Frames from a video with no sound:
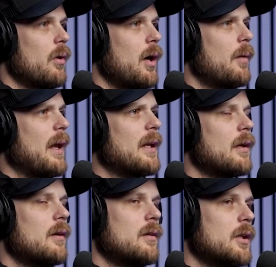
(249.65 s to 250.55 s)

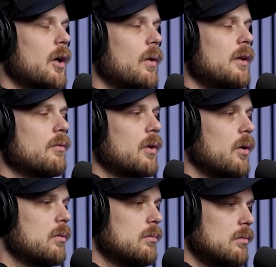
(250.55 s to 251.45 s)
And even
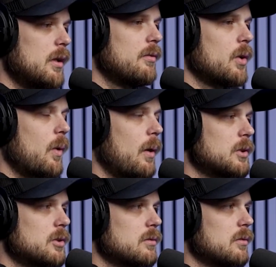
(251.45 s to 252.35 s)
though I
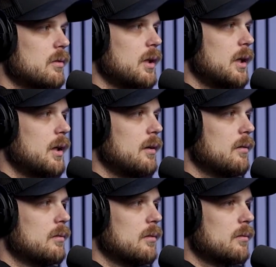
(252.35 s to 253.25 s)
was I
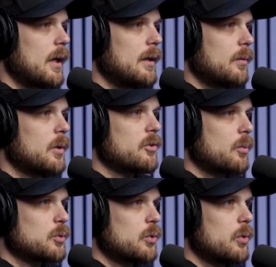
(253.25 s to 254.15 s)
was
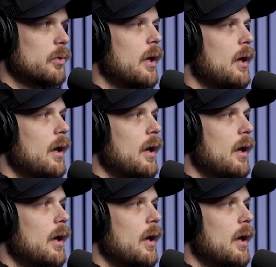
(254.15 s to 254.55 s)
homeschooled,